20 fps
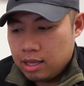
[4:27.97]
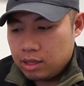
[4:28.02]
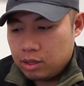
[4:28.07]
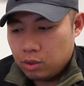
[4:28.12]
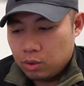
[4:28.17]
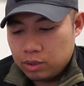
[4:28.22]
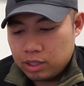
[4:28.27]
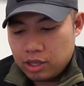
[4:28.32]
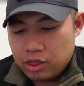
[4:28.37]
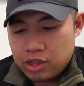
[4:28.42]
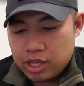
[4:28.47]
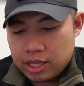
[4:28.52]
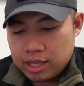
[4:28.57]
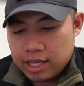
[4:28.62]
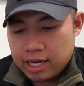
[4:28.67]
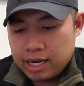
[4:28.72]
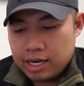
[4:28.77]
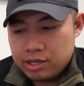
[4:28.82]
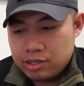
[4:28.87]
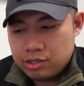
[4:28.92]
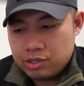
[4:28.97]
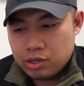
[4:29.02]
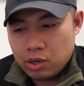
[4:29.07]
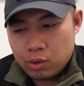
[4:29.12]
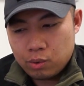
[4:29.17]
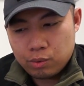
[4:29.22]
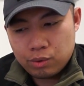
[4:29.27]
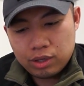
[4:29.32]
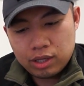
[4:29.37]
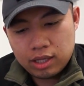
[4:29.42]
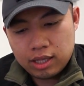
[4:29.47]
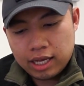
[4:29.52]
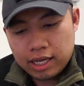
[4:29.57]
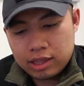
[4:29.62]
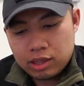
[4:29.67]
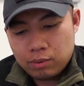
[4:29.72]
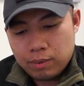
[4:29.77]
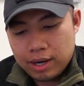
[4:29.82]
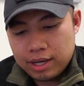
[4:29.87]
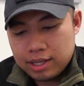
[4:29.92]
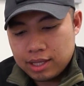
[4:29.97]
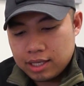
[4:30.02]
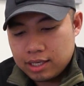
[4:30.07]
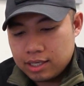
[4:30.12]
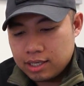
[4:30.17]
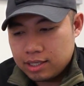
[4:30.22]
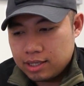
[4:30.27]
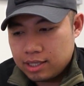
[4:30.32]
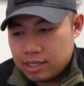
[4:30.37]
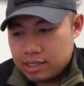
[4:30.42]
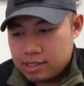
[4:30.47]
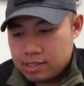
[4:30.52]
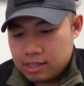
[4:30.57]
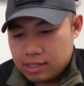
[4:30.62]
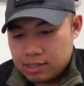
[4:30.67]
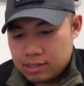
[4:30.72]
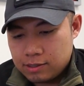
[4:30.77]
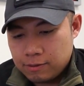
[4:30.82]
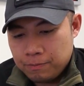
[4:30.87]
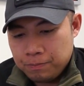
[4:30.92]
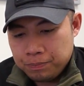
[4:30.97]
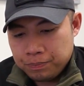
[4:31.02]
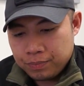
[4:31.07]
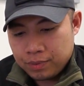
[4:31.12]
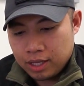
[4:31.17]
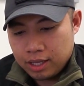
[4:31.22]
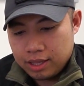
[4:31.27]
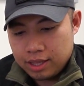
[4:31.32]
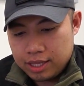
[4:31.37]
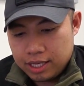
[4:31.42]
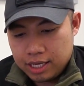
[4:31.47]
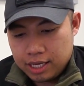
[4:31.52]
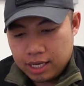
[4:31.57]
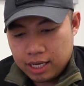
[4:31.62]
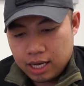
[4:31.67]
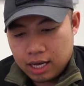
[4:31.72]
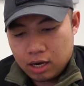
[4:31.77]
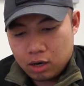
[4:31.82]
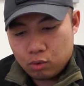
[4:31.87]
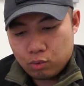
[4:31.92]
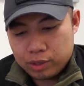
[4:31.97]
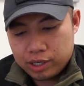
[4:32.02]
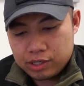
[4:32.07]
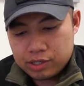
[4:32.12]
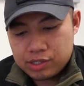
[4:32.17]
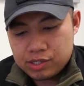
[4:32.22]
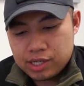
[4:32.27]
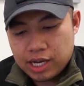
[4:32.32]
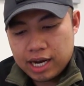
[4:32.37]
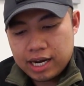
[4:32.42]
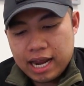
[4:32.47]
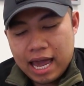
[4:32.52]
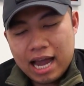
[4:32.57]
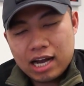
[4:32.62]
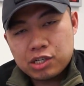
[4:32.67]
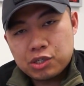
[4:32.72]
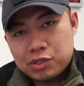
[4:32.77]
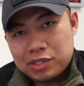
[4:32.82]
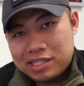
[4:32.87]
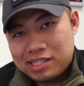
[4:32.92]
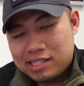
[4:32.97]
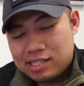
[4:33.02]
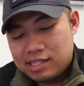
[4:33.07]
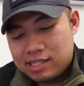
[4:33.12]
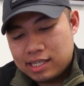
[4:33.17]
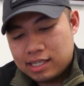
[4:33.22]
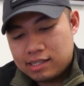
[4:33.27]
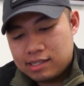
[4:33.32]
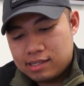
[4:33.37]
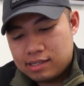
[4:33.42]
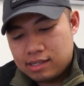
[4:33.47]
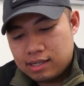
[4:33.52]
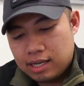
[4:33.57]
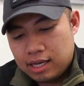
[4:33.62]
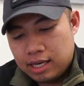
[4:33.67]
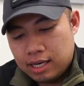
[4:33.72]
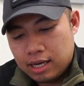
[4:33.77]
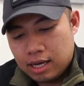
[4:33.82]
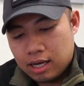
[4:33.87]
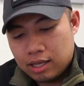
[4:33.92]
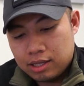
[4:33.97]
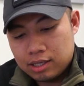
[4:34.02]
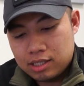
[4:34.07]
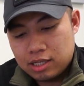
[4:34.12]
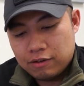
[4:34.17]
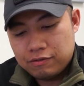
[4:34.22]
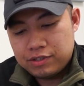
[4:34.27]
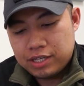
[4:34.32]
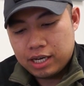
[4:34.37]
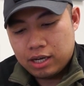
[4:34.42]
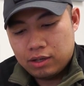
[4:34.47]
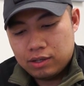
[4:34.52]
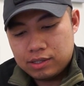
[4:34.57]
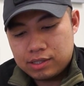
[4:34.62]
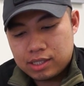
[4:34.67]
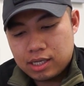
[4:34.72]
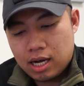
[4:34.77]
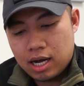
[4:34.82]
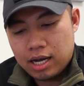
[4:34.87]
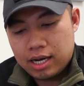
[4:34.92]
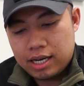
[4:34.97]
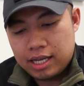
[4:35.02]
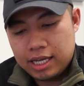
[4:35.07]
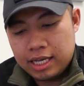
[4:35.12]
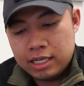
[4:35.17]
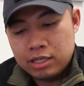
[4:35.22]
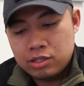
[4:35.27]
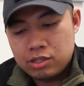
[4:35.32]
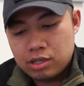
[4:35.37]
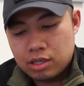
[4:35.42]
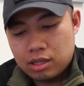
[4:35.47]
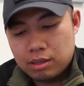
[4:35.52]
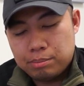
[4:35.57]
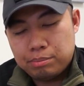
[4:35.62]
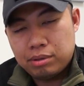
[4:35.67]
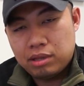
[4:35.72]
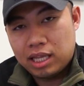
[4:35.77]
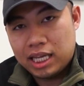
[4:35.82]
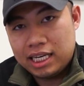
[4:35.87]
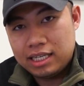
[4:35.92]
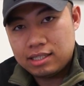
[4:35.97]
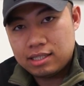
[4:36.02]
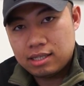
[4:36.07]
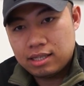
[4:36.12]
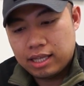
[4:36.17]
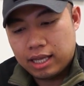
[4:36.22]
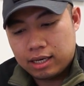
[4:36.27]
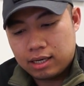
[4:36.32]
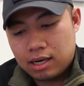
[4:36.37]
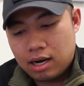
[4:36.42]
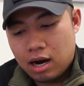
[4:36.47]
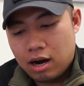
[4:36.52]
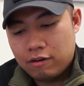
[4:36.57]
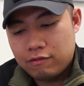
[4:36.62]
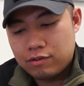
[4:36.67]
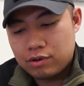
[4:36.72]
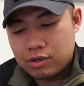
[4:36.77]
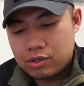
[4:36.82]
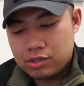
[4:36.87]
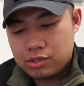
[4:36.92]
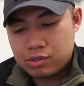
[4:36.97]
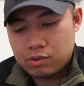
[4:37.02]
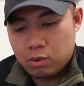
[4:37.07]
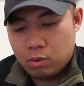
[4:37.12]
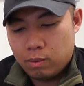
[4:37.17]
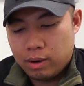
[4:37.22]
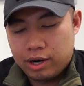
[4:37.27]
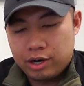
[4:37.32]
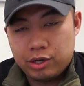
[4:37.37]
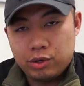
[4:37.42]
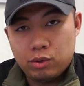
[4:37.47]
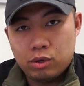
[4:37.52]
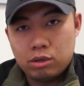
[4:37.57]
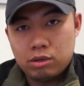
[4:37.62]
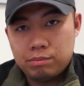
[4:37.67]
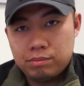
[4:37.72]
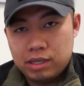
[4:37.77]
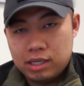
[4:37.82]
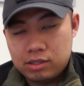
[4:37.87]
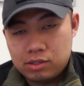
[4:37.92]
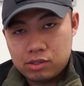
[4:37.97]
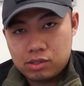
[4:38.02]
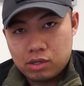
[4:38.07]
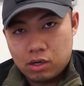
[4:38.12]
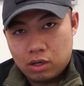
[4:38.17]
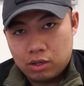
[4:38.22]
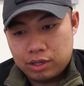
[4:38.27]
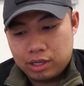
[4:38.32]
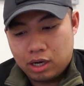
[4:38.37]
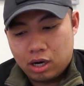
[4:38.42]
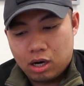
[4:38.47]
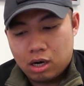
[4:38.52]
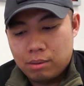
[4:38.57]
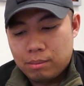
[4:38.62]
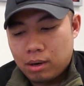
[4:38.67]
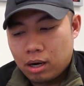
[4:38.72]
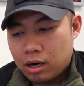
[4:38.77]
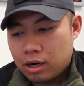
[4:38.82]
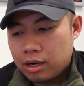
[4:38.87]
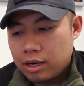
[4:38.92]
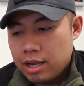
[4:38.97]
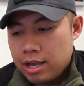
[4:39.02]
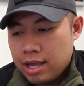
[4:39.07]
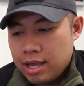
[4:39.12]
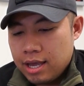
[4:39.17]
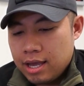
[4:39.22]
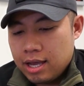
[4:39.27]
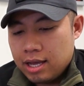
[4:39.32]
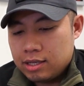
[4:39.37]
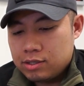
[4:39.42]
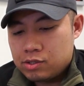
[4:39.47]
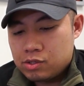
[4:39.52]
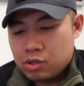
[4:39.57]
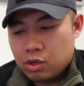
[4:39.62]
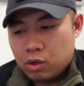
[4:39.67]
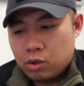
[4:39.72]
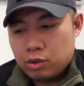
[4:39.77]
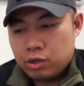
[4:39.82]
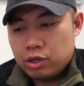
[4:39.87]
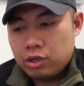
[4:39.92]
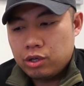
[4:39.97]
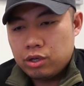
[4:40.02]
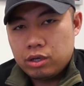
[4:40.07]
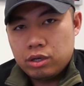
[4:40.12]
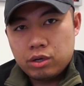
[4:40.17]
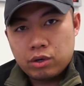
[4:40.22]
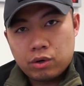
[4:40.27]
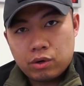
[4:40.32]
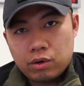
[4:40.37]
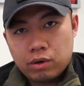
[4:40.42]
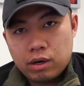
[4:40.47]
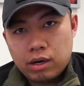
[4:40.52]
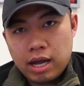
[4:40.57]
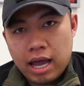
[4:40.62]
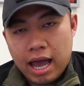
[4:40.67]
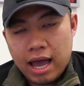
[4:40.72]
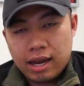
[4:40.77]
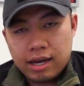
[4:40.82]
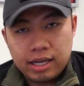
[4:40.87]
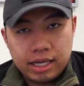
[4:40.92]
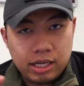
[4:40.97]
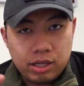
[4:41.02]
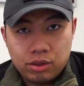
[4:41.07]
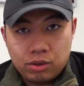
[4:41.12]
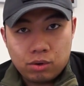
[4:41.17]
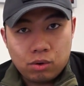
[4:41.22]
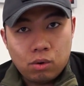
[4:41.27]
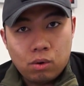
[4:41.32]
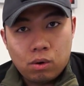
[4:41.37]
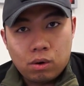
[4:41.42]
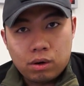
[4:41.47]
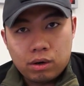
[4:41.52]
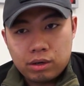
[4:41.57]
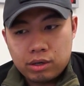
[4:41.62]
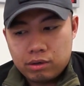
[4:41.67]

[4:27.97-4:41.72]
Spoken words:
The only thing that I don't really like the way they did this is the rear sight actually sits, the dovetail is cut into the plate that covers where you would install the RMR, and so you're at either or.